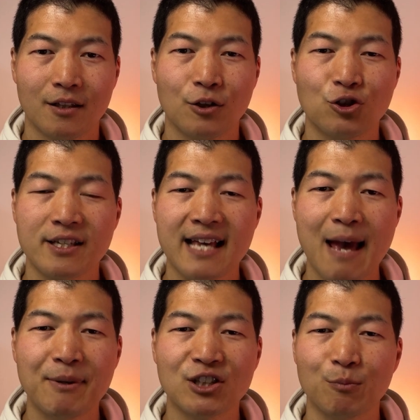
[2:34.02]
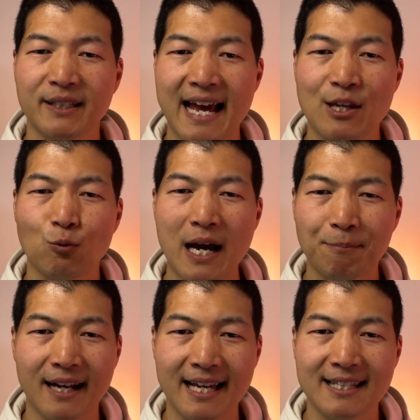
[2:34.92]
You just happen to be at the right
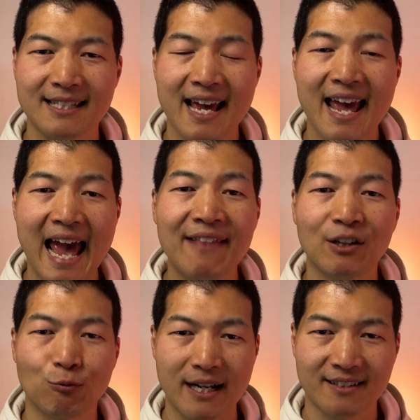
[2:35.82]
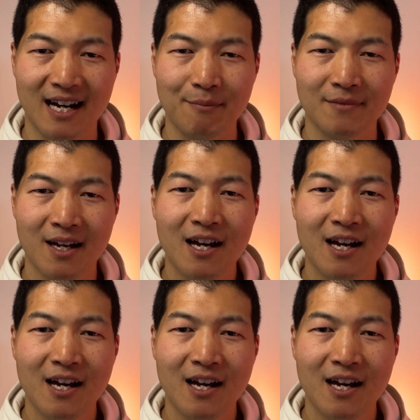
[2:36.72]
place at the right time